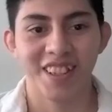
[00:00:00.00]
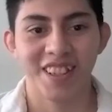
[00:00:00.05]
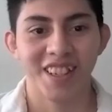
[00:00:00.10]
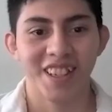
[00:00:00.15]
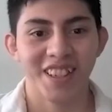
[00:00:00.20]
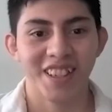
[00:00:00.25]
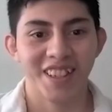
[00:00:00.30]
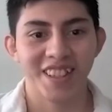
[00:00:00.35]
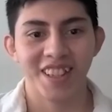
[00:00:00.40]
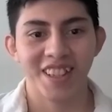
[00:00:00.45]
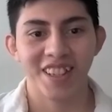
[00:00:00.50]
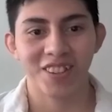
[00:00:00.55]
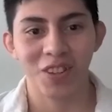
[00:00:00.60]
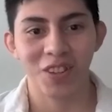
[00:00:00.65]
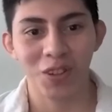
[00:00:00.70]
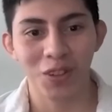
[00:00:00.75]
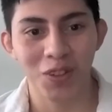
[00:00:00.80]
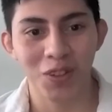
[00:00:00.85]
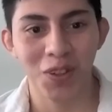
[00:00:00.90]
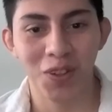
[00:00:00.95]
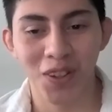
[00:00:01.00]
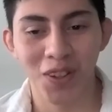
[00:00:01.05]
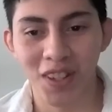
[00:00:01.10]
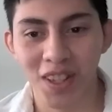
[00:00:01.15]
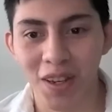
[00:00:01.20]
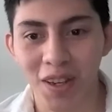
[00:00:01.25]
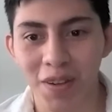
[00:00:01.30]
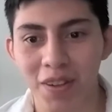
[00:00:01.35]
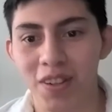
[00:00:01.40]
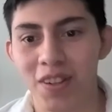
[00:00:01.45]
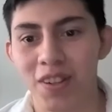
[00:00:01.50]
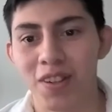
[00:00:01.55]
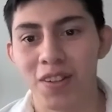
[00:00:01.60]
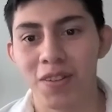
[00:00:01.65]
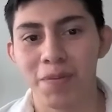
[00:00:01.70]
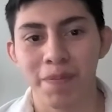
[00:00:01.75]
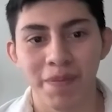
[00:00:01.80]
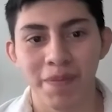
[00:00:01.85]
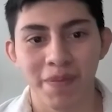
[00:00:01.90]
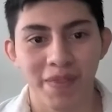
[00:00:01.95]
That's good to know that, you
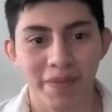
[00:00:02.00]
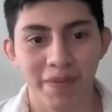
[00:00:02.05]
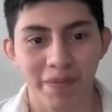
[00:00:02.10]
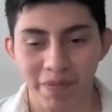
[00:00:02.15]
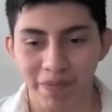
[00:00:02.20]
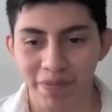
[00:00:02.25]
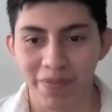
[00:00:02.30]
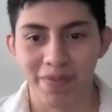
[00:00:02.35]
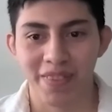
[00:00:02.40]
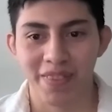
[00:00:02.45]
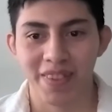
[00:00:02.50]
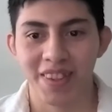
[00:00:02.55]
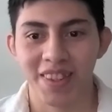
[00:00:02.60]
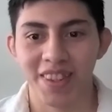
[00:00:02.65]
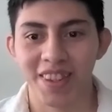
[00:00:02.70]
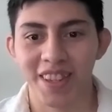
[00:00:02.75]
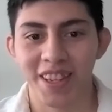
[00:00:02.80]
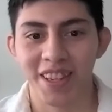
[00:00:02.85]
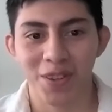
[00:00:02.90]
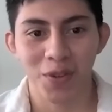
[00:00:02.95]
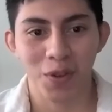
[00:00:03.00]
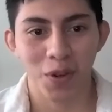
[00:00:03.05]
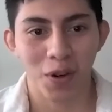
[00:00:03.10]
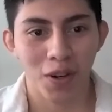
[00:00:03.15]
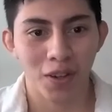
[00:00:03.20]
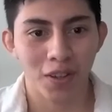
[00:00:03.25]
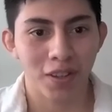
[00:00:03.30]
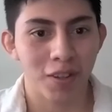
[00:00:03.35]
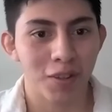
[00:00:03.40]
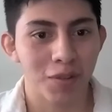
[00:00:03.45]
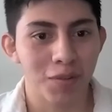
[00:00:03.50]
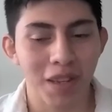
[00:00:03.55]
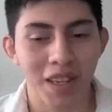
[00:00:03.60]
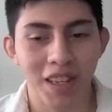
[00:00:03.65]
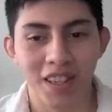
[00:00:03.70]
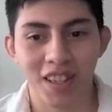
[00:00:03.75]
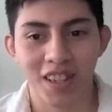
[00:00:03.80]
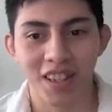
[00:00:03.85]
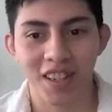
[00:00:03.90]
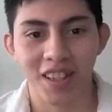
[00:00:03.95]
know, that your art is
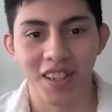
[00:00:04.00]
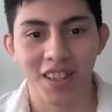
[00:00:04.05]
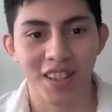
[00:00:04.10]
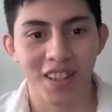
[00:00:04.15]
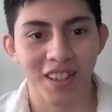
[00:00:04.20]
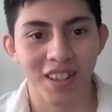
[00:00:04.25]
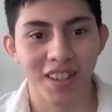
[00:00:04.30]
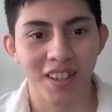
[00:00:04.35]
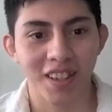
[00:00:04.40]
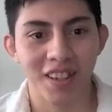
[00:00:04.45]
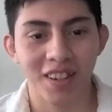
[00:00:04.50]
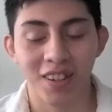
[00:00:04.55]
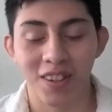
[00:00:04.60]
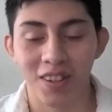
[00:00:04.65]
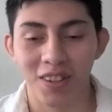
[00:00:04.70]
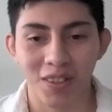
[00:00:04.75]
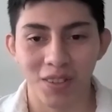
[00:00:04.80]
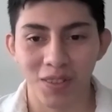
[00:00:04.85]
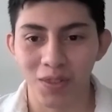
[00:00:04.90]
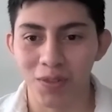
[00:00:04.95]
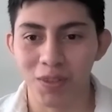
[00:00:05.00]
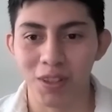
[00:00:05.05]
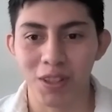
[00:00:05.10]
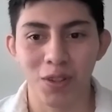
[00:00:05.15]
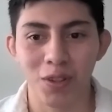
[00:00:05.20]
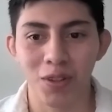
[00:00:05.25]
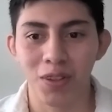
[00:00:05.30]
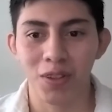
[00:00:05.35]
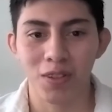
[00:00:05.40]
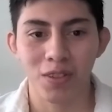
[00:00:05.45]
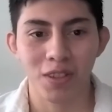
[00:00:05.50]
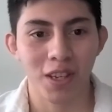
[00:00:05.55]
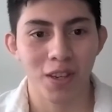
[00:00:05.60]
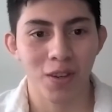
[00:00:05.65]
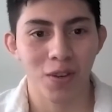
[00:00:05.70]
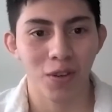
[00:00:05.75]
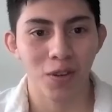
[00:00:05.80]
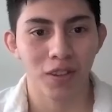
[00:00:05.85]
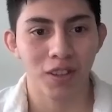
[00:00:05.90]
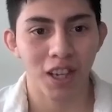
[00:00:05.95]
making it, and when you
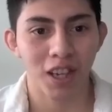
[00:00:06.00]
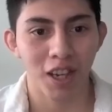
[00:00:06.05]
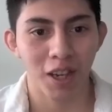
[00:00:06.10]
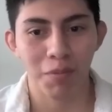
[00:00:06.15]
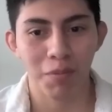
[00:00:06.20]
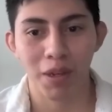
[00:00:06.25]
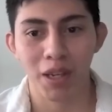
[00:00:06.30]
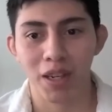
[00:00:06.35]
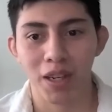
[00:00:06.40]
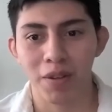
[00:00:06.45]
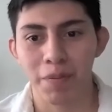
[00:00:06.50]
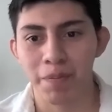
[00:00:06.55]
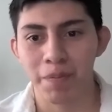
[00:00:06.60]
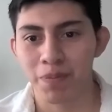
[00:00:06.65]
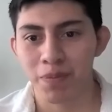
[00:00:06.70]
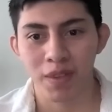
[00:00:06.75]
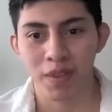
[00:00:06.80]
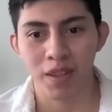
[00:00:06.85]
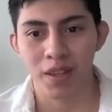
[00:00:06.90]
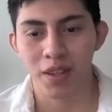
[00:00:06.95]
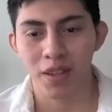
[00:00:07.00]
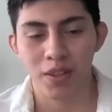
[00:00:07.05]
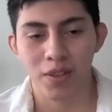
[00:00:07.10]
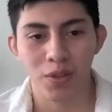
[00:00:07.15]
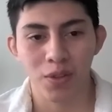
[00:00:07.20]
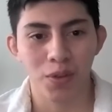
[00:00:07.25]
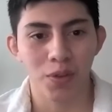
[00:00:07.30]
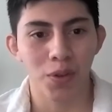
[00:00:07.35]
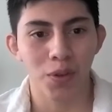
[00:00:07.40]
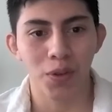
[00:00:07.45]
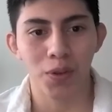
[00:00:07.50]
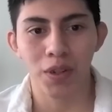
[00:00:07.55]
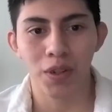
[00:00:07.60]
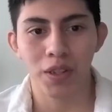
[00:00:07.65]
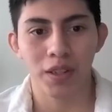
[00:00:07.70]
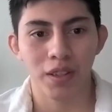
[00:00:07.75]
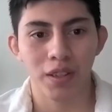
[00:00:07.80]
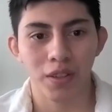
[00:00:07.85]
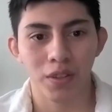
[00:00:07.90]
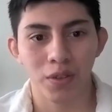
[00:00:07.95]
set your time and your goal
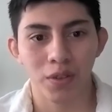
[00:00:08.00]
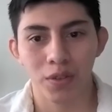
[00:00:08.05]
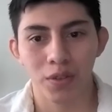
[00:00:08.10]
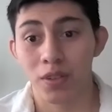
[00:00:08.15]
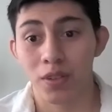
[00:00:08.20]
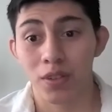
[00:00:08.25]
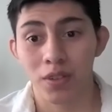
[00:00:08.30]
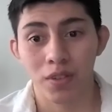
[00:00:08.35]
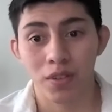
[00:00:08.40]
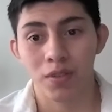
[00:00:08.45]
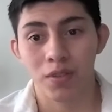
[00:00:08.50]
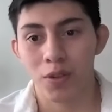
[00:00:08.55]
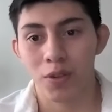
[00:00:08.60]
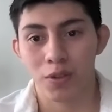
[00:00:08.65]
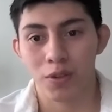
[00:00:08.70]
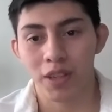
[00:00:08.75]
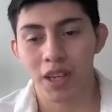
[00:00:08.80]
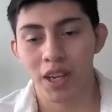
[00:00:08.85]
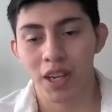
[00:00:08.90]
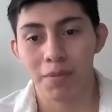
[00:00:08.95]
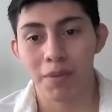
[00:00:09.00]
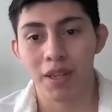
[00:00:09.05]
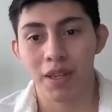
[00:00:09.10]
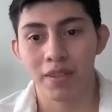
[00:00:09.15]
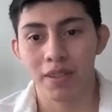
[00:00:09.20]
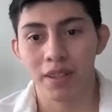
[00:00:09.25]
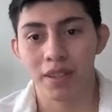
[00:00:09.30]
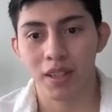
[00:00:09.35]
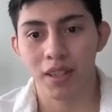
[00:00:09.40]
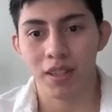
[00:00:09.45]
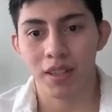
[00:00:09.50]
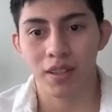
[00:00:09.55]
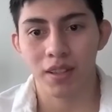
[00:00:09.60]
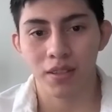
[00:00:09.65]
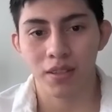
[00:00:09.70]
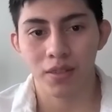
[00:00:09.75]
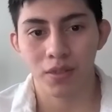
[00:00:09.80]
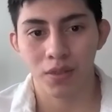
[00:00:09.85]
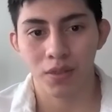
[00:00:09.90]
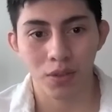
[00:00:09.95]
and your time basically
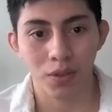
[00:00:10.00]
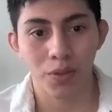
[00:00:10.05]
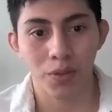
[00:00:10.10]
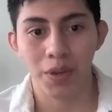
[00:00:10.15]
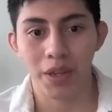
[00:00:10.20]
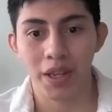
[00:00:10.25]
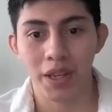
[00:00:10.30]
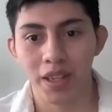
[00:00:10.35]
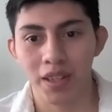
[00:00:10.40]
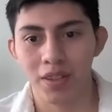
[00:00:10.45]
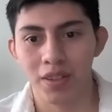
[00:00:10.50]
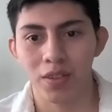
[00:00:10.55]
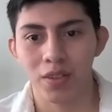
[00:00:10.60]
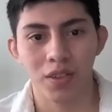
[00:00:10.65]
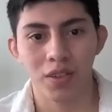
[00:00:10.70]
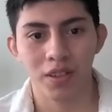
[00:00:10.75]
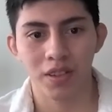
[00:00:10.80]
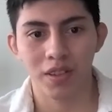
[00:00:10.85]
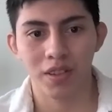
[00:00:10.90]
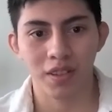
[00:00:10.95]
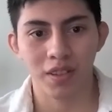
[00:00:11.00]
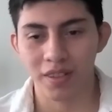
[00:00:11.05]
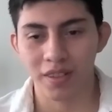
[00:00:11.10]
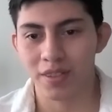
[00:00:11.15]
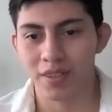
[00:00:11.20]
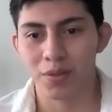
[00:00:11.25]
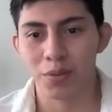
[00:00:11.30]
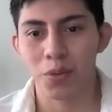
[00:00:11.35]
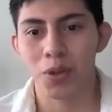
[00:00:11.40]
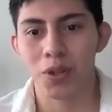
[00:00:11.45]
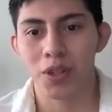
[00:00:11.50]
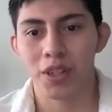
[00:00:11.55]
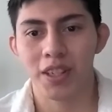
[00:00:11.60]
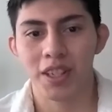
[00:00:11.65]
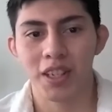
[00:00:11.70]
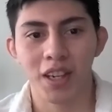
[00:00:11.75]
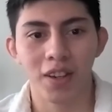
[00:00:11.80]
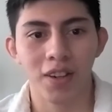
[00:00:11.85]
to create, you know, it's working